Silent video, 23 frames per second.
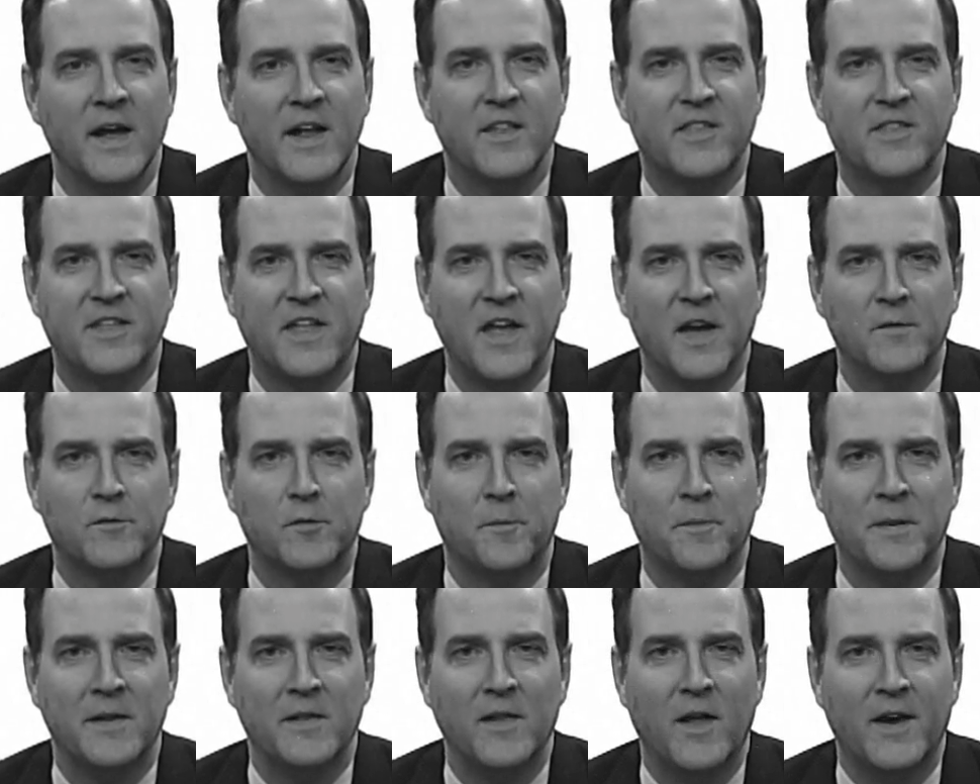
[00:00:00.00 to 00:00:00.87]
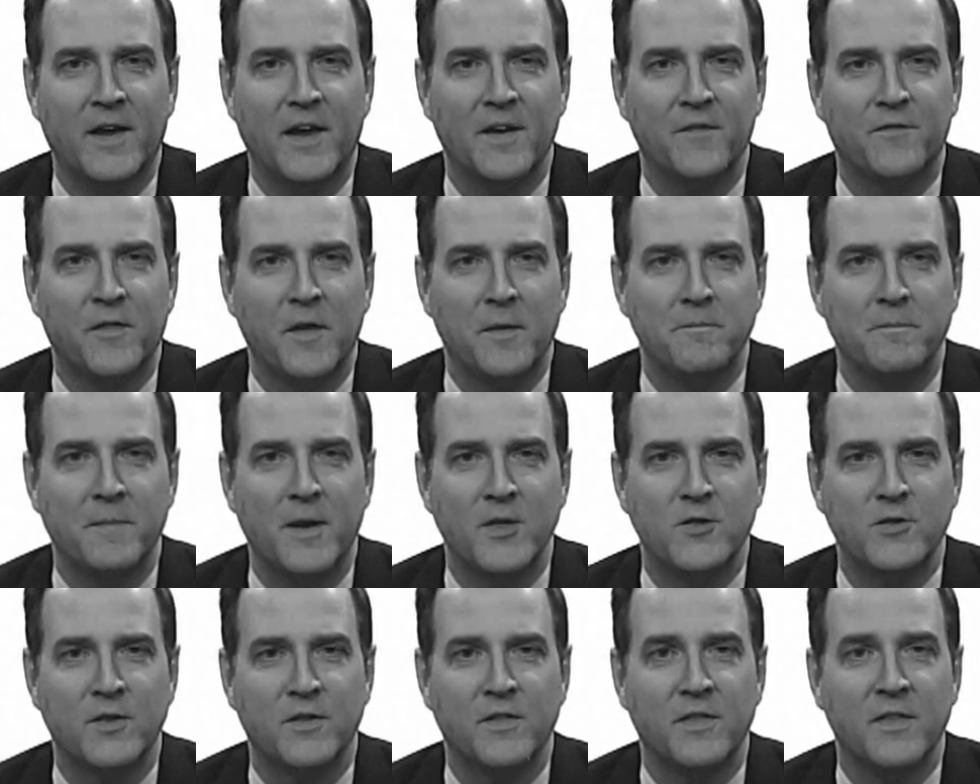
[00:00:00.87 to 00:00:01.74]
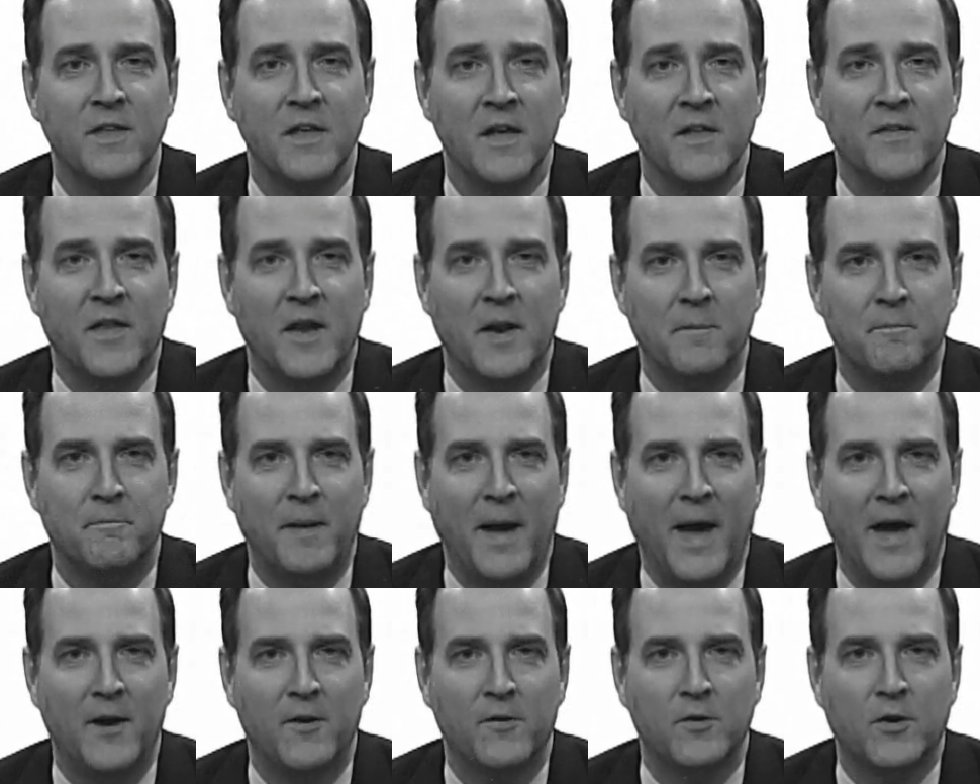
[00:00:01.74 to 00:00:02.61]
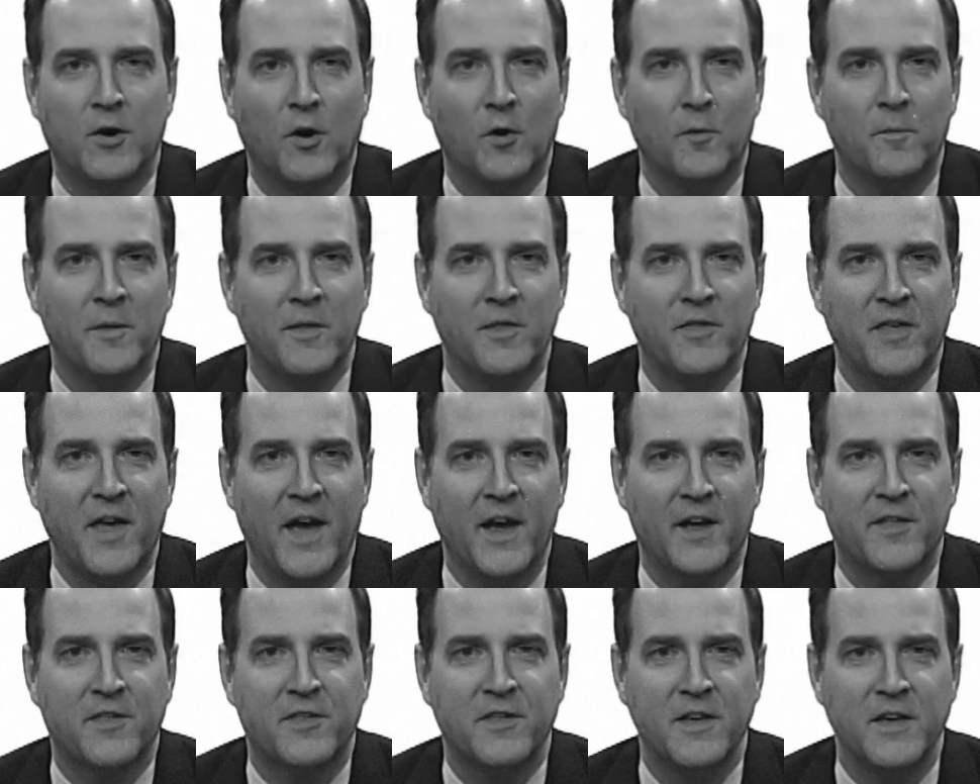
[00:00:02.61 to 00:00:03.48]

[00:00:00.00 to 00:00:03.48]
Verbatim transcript: Instead, we'll be lucky if they mention that embattled Goldman Sachs